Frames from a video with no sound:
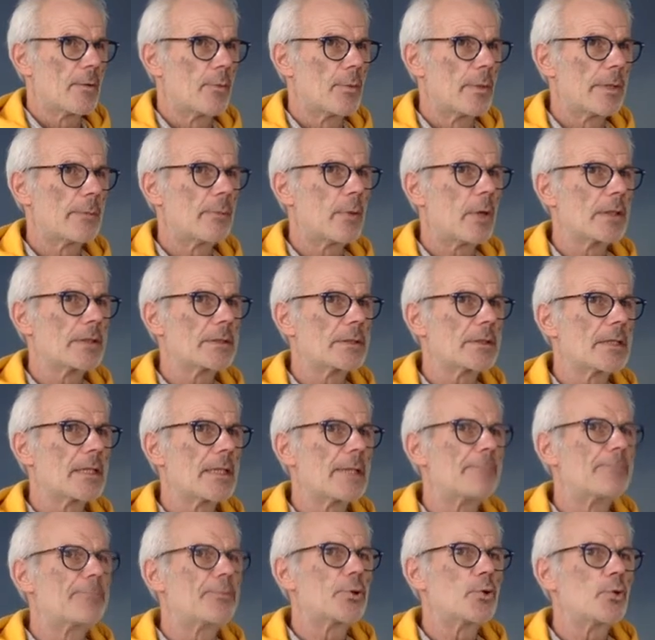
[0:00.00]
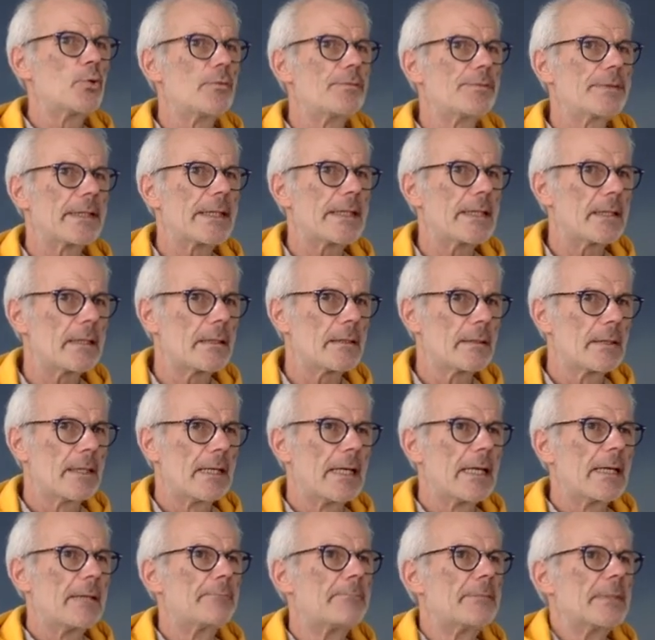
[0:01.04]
We want to improve their